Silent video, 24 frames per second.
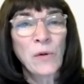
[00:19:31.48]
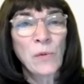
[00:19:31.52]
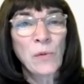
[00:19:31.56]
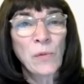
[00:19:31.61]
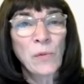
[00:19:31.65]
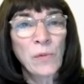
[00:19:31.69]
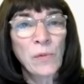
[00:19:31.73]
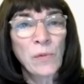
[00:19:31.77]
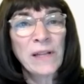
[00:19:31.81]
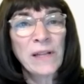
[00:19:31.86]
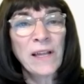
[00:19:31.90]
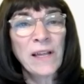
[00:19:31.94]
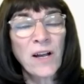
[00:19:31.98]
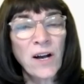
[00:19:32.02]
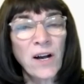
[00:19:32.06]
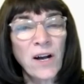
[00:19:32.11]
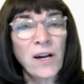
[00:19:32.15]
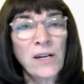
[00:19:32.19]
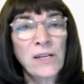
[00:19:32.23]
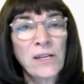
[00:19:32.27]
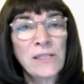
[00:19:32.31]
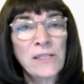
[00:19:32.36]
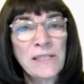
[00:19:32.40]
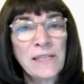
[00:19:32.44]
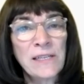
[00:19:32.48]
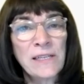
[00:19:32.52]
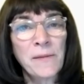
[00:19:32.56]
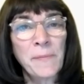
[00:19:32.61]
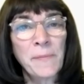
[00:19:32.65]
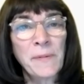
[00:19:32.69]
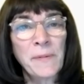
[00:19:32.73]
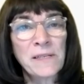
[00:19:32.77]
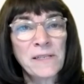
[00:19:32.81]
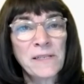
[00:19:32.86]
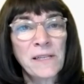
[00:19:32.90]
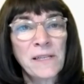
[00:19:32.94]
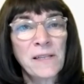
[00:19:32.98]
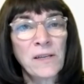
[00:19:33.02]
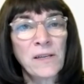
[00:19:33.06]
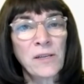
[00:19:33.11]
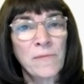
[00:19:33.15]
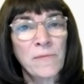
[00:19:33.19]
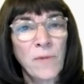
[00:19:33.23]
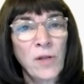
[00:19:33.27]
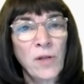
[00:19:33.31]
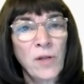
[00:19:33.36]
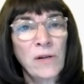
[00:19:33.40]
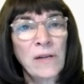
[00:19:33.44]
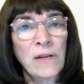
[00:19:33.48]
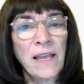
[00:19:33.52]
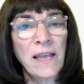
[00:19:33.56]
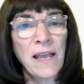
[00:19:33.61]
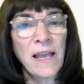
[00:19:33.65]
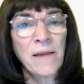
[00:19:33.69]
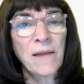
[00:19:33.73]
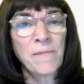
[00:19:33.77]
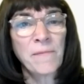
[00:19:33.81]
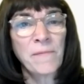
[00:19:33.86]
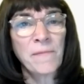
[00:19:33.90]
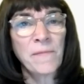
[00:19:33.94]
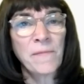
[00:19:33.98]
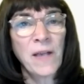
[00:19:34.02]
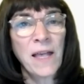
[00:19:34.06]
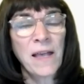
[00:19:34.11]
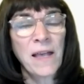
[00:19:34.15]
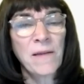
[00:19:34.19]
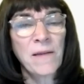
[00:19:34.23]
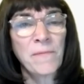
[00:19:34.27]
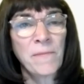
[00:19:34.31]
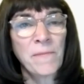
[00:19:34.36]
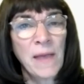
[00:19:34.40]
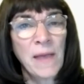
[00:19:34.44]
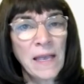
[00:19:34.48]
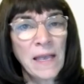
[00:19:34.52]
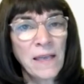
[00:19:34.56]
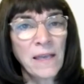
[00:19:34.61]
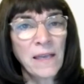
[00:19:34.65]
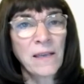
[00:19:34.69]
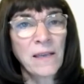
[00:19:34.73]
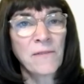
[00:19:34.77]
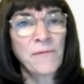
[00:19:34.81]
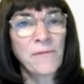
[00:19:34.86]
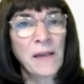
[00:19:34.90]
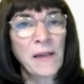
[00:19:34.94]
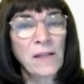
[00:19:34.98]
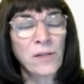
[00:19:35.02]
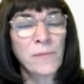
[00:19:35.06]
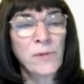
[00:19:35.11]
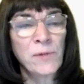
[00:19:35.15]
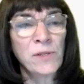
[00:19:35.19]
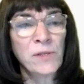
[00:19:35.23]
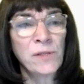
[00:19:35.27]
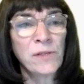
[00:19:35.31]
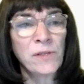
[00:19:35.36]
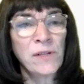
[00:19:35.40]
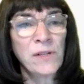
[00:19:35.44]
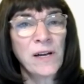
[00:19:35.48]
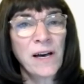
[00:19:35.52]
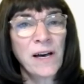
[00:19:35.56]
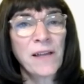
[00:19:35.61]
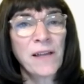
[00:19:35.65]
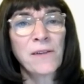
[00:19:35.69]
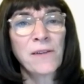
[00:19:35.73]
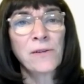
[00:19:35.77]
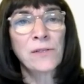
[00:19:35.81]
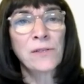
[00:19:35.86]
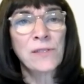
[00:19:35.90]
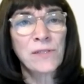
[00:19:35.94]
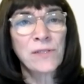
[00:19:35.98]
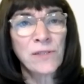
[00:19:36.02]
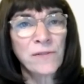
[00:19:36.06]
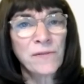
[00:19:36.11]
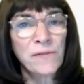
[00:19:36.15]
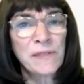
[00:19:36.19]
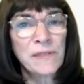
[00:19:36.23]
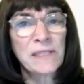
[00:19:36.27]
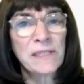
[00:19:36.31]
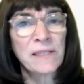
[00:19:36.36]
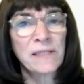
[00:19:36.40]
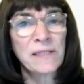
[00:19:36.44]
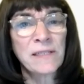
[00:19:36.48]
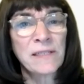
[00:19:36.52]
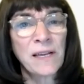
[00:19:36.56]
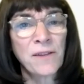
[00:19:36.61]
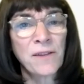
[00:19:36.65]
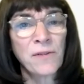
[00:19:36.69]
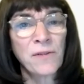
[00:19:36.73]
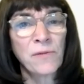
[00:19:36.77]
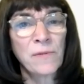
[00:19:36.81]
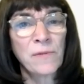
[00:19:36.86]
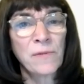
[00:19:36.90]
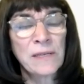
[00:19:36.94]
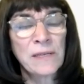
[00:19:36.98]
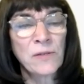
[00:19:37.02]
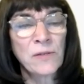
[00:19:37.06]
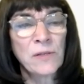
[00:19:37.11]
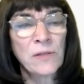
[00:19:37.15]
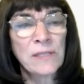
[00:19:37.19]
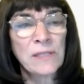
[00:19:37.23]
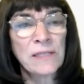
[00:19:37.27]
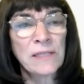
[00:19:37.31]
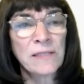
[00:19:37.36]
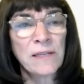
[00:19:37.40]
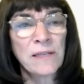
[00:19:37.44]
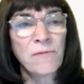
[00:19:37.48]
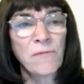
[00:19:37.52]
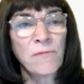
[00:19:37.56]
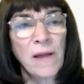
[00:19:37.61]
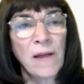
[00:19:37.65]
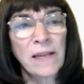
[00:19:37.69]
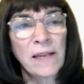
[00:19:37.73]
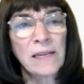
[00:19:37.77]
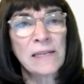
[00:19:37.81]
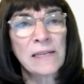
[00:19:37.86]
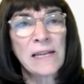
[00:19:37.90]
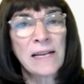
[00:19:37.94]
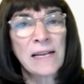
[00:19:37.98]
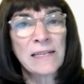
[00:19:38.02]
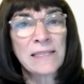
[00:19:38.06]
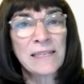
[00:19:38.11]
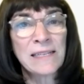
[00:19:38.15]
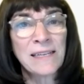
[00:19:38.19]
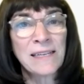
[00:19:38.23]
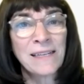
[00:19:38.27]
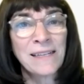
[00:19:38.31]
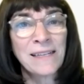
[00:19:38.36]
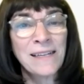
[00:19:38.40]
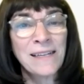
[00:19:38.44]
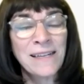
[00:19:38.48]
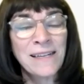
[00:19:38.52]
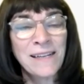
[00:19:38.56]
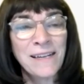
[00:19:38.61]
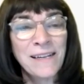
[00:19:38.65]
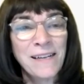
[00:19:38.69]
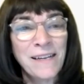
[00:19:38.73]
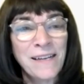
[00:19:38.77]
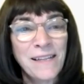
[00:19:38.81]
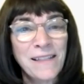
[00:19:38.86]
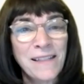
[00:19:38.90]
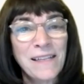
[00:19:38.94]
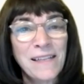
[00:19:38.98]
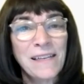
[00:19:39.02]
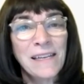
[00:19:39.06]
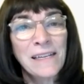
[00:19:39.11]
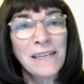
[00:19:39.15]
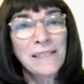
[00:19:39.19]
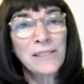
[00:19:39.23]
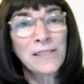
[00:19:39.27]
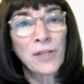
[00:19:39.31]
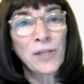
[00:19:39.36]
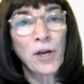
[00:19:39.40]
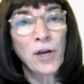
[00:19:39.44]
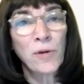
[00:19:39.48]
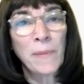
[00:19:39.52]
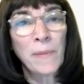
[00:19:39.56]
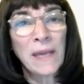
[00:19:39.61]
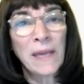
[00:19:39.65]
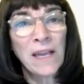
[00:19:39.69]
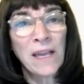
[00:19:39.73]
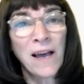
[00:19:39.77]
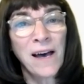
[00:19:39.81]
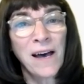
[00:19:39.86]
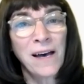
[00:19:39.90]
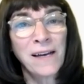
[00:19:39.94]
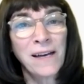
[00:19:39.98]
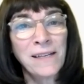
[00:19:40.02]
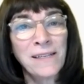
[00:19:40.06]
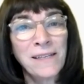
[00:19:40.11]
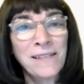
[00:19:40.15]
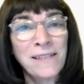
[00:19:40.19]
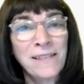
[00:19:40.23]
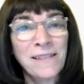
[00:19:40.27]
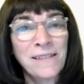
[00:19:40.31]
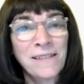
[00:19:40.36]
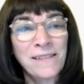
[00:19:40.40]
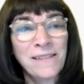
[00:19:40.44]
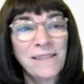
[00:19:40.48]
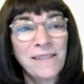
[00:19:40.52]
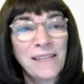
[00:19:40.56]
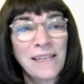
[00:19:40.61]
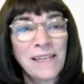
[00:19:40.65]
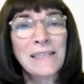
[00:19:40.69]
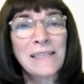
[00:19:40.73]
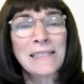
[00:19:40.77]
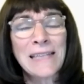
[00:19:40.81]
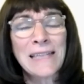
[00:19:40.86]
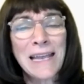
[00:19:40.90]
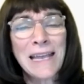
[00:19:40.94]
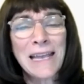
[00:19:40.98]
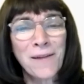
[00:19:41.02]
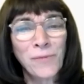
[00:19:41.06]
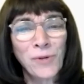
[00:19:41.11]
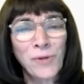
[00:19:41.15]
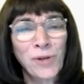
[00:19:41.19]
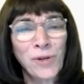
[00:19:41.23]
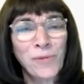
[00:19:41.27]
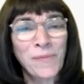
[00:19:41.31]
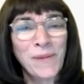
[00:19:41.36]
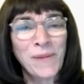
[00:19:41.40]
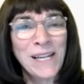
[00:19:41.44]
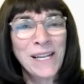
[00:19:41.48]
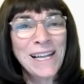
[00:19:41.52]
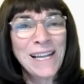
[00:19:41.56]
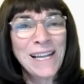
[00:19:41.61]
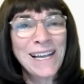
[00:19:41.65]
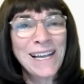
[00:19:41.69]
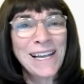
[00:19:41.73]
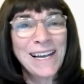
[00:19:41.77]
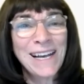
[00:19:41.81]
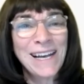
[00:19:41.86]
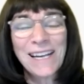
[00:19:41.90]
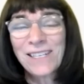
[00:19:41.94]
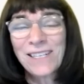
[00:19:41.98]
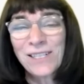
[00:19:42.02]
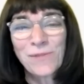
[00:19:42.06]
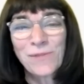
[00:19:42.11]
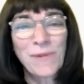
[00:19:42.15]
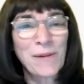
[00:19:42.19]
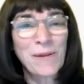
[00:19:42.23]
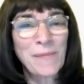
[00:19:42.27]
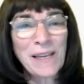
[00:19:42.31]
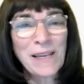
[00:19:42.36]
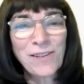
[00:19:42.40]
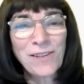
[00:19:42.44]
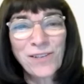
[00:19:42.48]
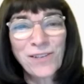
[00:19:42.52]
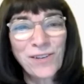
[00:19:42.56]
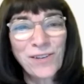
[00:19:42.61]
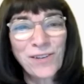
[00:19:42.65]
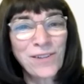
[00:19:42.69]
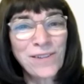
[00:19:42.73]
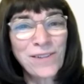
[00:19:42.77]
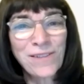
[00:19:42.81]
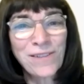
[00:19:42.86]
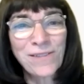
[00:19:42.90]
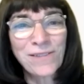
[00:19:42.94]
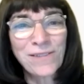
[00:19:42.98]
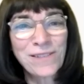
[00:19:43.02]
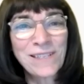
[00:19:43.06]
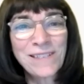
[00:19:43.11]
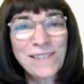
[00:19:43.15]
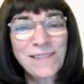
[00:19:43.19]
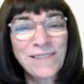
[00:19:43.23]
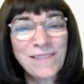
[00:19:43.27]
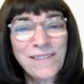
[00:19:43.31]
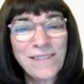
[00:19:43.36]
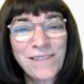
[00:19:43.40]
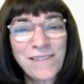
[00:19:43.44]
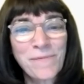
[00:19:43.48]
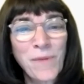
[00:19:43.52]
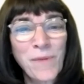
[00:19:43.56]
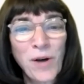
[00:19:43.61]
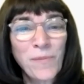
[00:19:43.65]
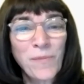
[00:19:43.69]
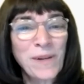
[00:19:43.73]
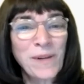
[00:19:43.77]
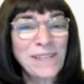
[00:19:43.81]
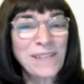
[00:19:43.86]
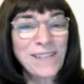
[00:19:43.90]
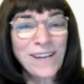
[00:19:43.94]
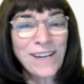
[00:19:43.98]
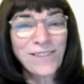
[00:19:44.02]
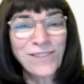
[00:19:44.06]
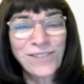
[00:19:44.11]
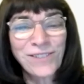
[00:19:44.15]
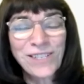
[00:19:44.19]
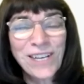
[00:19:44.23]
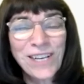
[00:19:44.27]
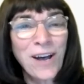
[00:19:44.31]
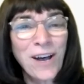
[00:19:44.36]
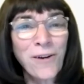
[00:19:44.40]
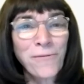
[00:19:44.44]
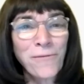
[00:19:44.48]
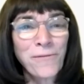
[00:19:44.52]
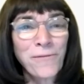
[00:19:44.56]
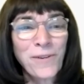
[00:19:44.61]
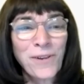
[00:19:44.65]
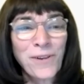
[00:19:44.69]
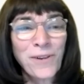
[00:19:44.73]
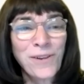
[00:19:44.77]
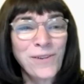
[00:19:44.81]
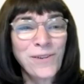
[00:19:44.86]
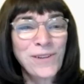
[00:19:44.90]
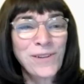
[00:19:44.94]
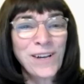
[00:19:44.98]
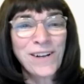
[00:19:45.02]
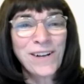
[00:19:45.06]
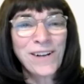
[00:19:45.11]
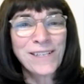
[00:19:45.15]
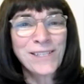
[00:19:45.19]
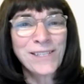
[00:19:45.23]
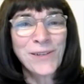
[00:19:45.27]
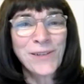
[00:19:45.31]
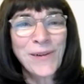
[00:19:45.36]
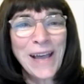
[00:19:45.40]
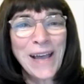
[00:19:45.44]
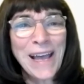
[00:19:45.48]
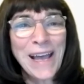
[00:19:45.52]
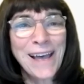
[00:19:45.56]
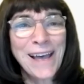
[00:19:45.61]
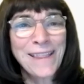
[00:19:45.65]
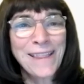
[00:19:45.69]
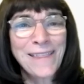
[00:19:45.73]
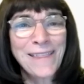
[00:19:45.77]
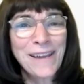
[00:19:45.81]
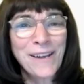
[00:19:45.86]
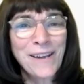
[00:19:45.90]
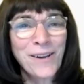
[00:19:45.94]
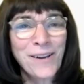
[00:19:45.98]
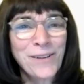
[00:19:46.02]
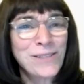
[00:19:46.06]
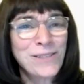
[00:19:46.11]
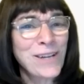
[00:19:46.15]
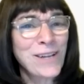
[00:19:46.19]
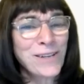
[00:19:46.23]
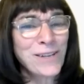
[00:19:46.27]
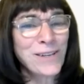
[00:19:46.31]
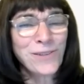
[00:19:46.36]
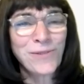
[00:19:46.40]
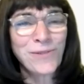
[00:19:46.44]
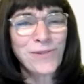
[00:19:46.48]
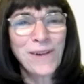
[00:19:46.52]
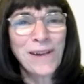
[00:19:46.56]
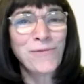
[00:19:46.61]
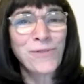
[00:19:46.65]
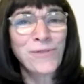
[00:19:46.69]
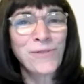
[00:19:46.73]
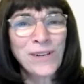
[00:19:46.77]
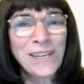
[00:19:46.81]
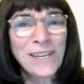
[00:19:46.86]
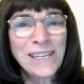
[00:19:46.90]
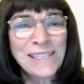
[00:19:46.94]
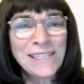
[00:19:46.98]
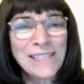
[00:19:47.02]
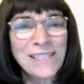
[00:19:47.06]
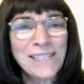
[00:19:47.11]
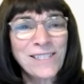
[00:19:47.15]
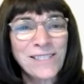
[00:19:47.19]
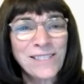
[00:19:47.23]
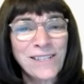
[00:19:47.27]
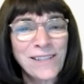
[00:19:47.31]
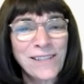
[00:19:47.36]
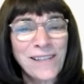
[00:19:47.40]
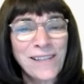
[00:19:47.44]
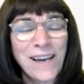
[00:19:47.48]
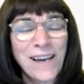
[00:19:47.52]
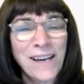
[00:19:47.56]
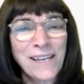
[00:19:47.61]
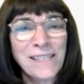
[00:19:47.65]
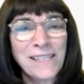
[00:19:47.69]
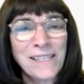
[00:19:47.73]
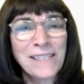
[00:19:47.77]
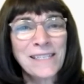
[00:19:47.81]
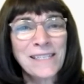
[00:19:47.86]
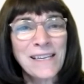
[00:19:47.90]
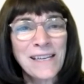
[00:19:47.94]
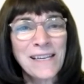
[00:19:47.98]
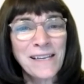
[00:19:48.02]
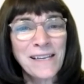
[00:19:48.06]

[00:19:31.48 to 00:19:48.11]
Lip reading: really are deep into the community and making available other services, other resources, and recognizing the needs go beyond the exam room. I just want to make sure that there's a moment, Dr. Chow, for you to also add there, or Dr. Graver, any additional thoughts?